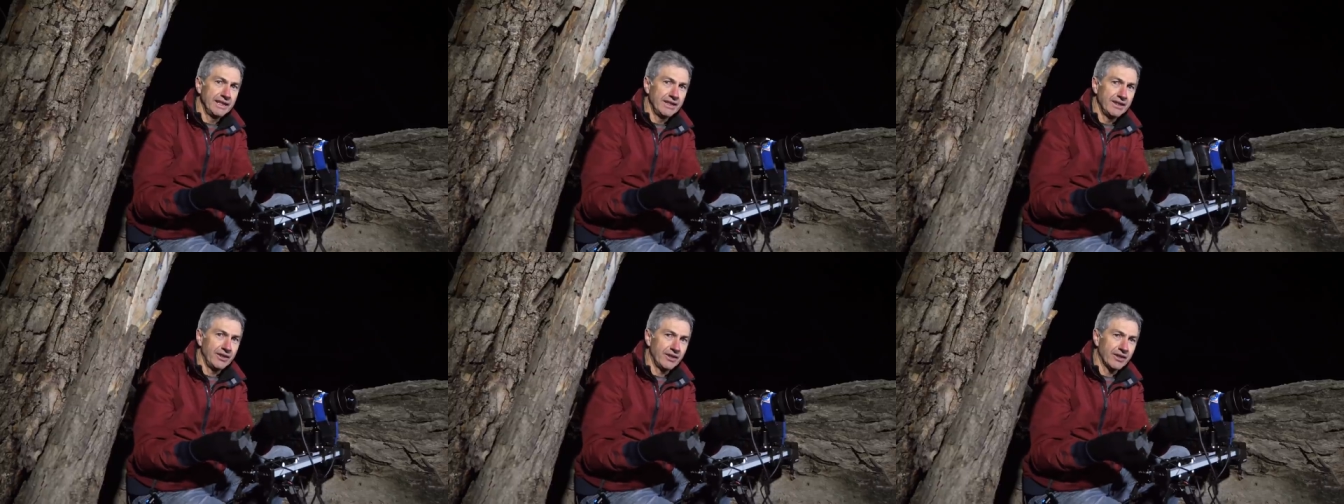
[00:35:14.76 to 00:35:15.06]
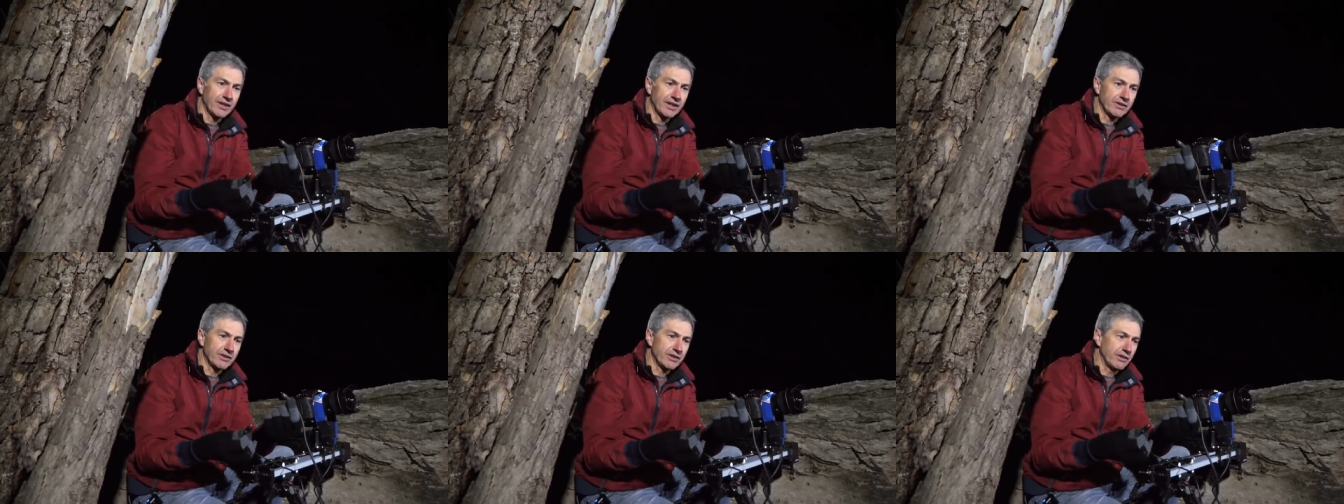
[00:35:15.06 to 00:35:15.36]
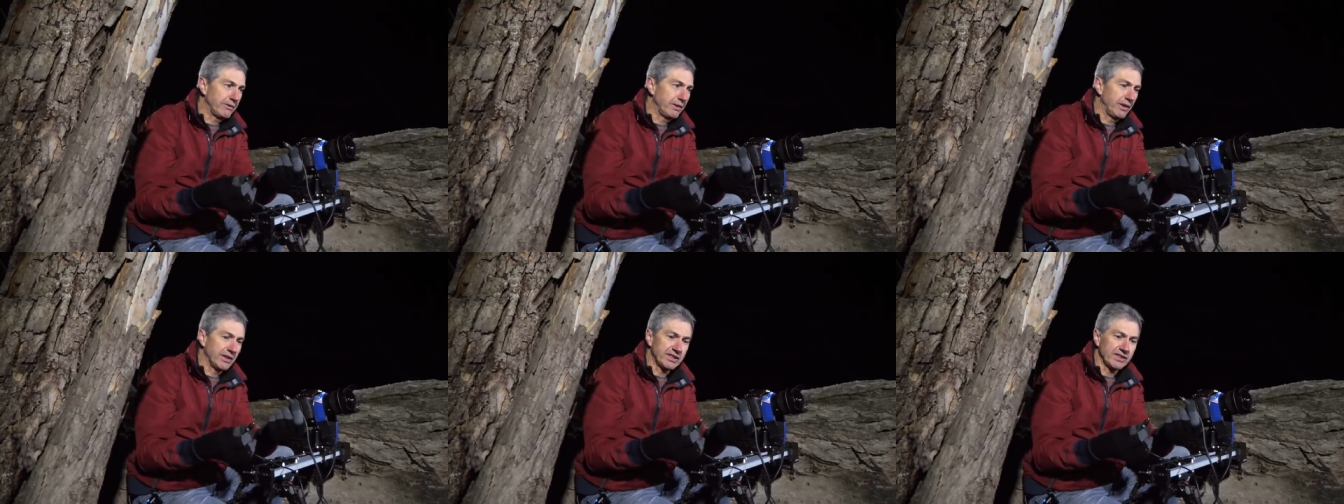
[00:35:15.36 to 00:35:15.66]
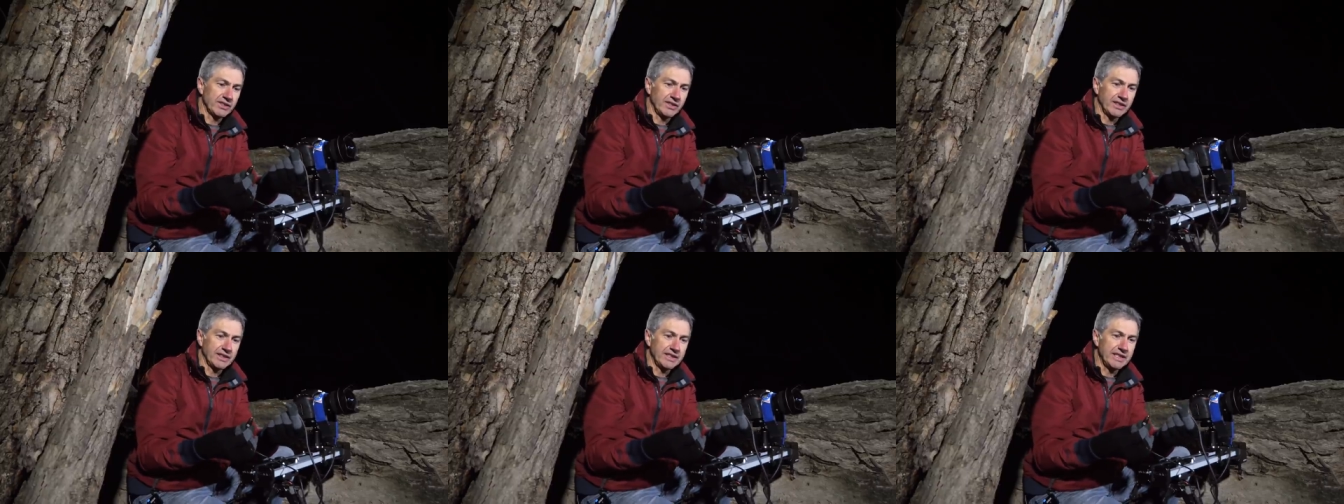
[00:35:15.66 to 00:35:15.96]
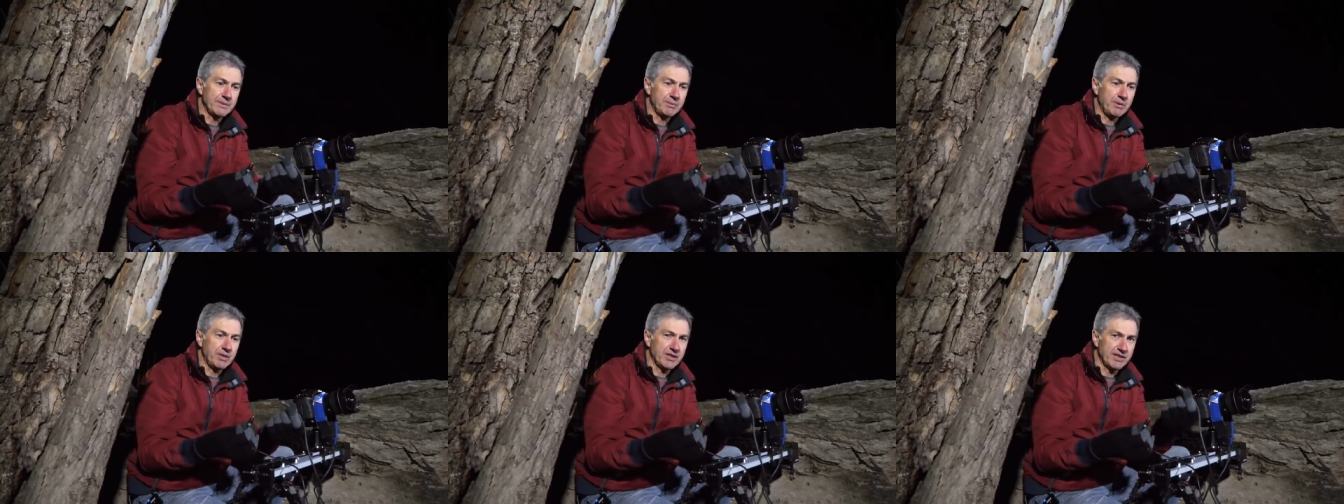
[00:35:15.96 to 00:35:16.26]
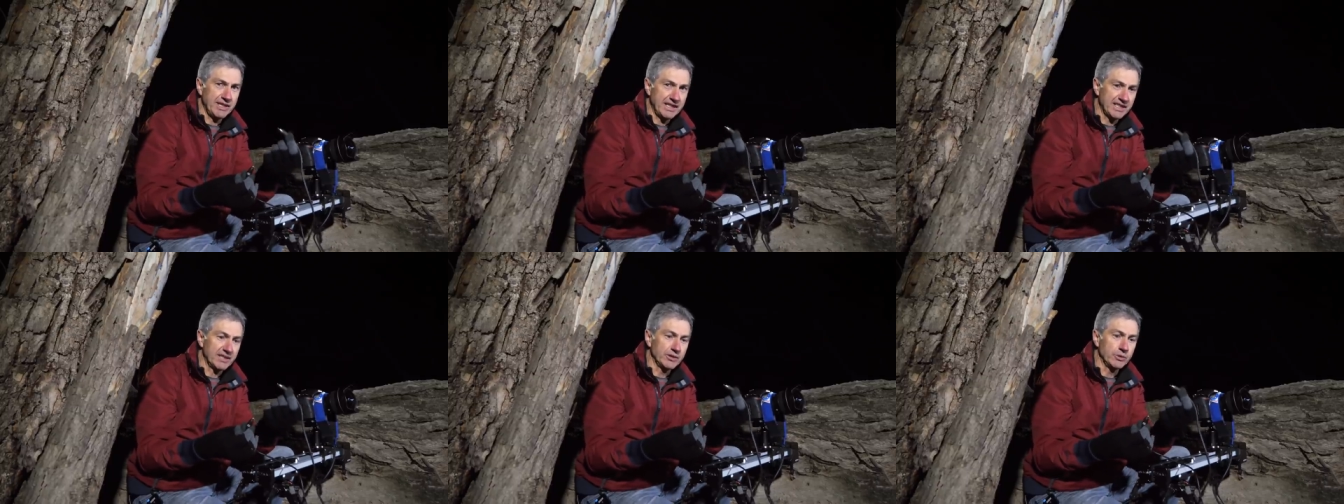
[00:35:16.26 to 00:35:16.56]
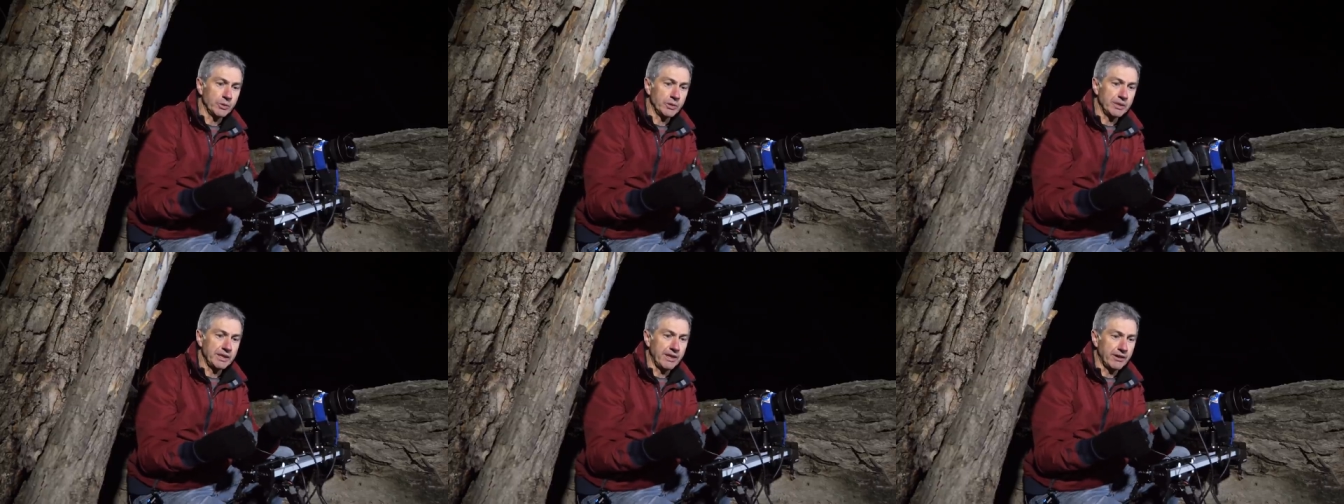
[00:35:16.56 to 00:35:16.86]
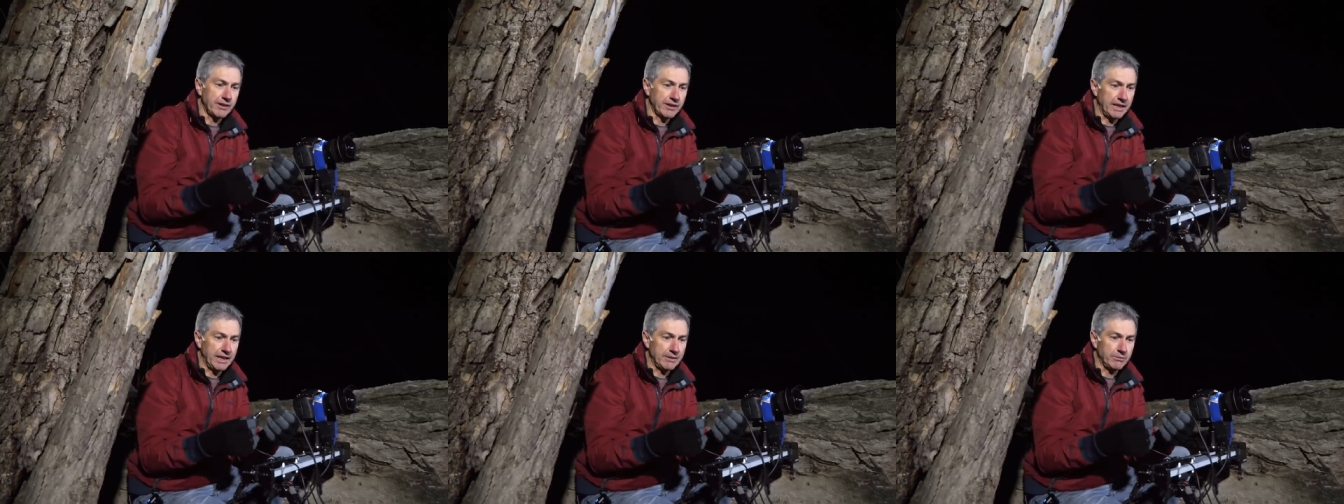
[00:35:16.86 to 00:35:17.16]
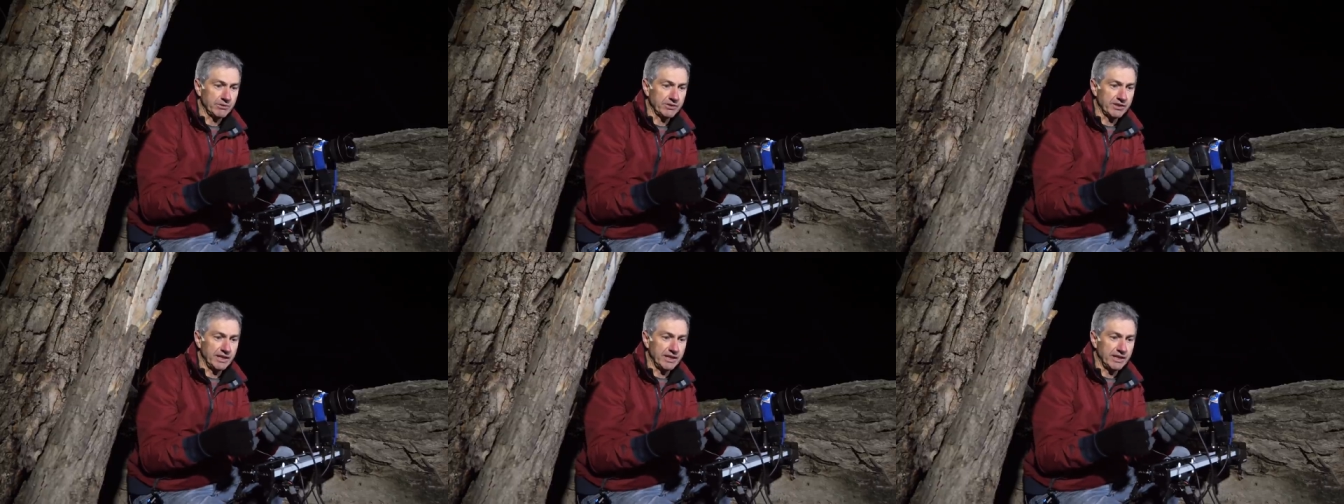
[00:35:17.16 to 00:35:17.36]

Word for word: on a device like this because that's an audio cable